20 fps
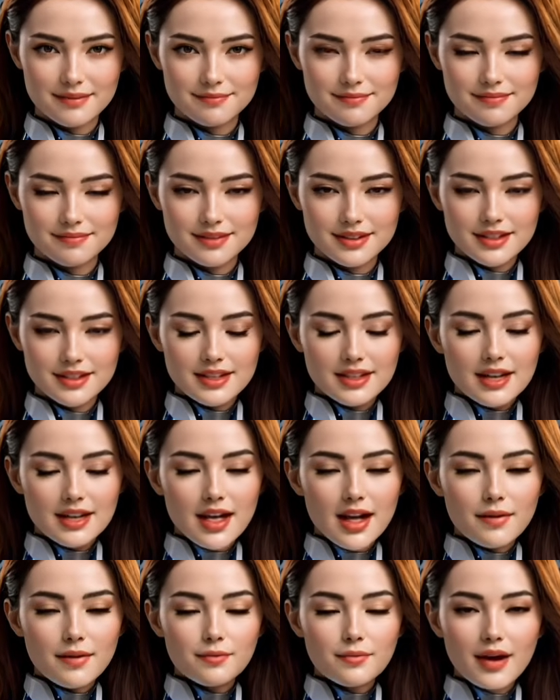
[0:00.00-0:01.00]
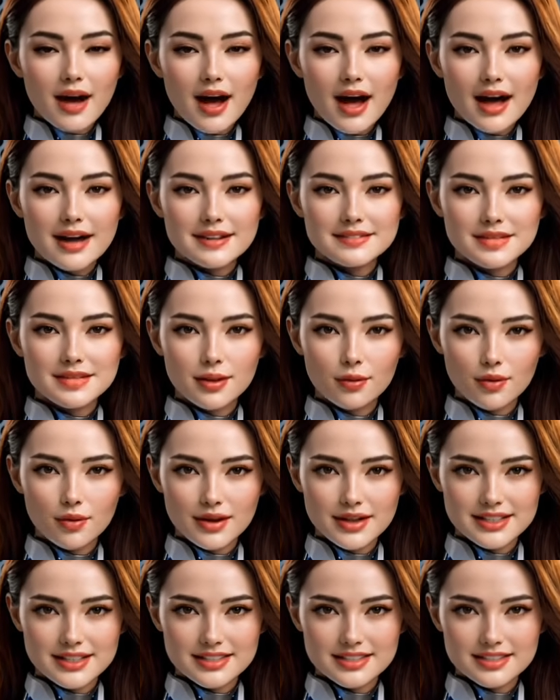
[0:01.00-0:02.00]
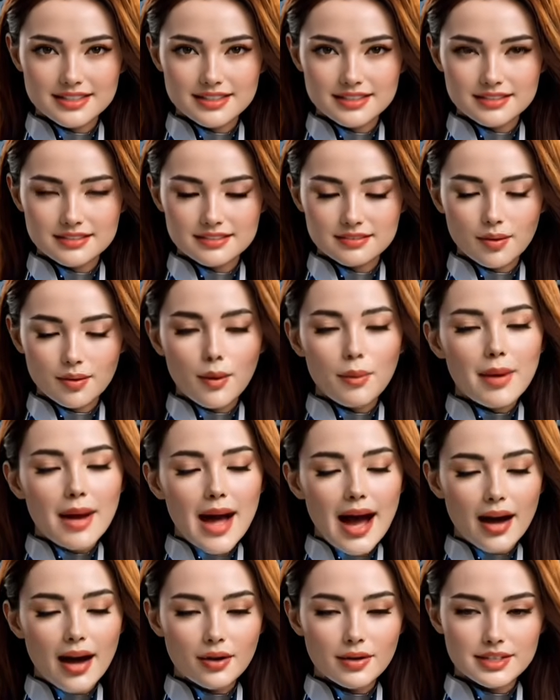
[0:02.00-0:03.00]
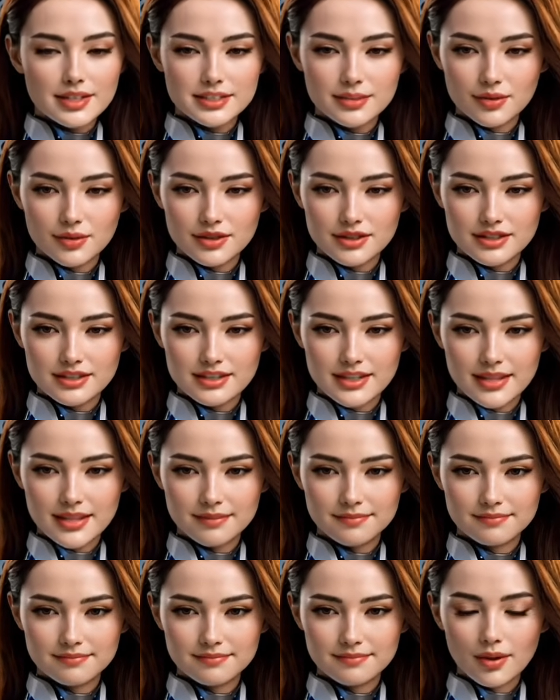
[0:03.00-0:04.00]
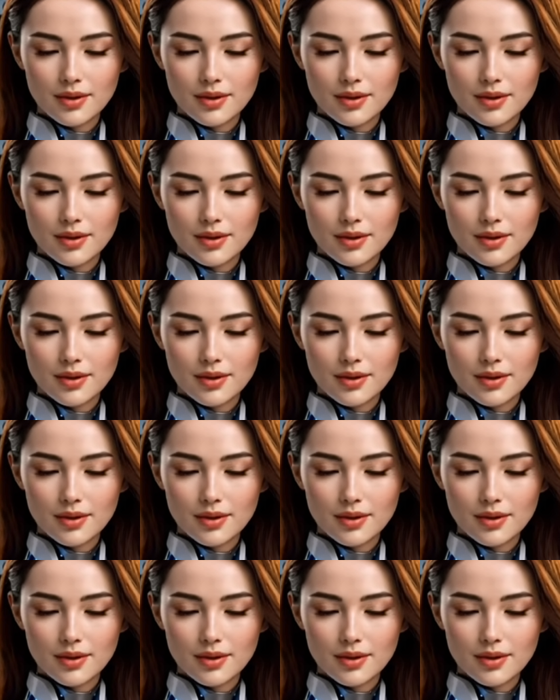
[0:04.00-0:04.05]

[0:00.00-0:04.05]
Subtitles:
and my bishop lands on g6, exactly where my pawn just died.